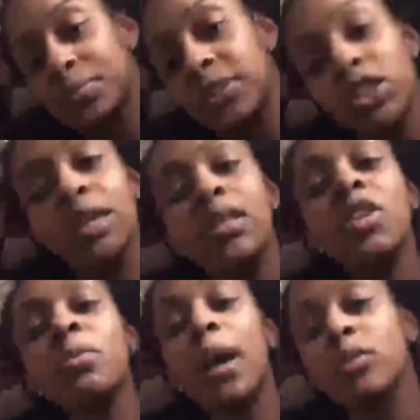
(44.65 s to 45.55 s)

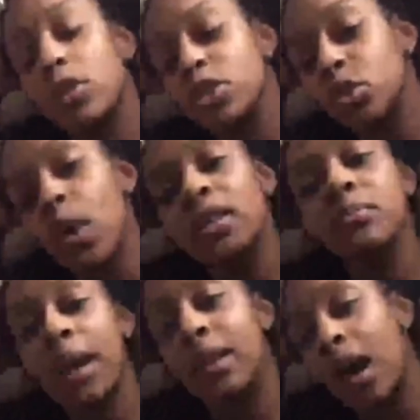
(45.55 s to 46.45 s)
Shatik, you might as well just watch
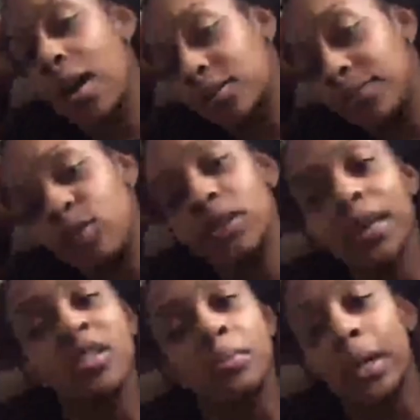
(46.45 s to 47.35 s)
my live. Don't
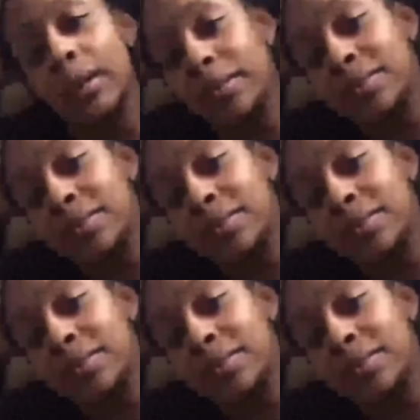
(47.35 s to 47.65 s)
text me.